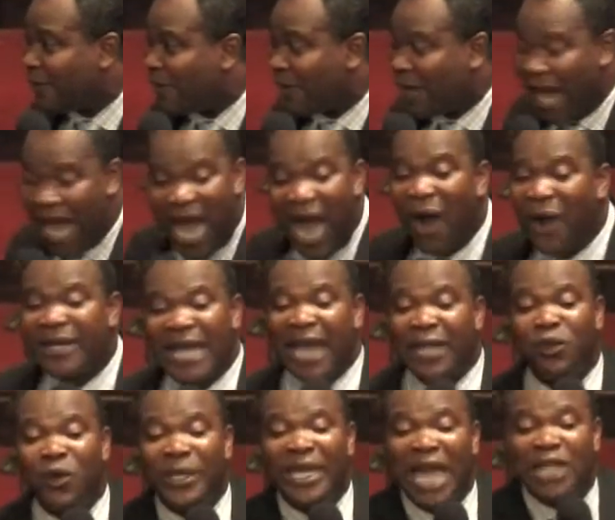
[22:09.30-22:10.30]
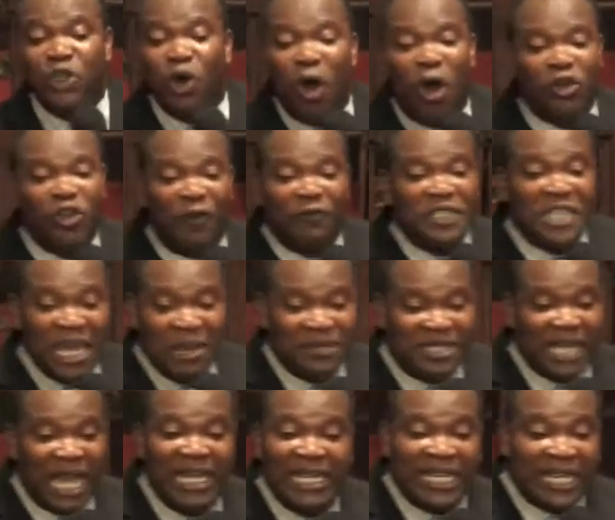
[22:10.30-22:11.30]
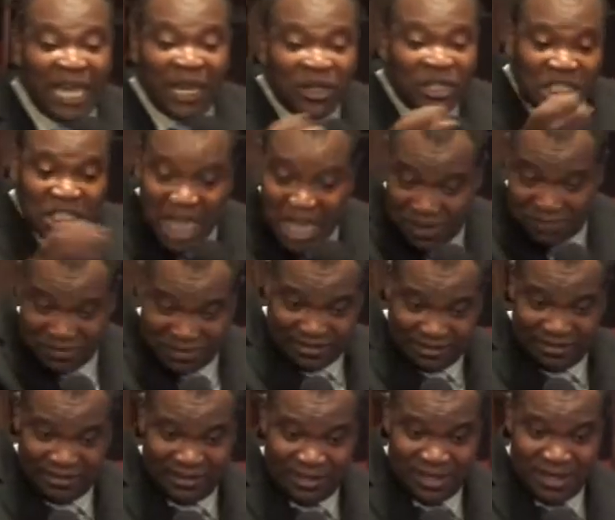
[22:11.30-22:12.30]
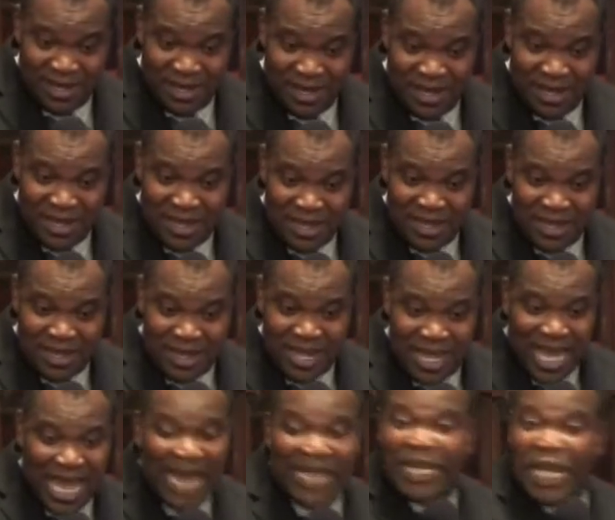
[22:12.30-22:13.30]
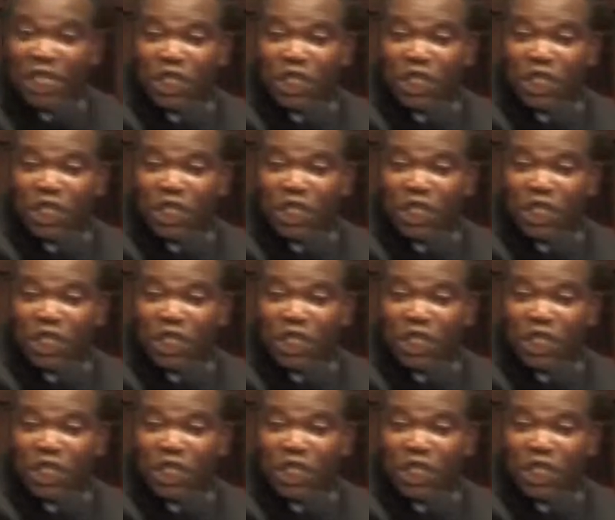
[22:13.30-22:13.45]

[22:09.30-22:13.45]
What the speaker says: How can you get hold of James and kill James and the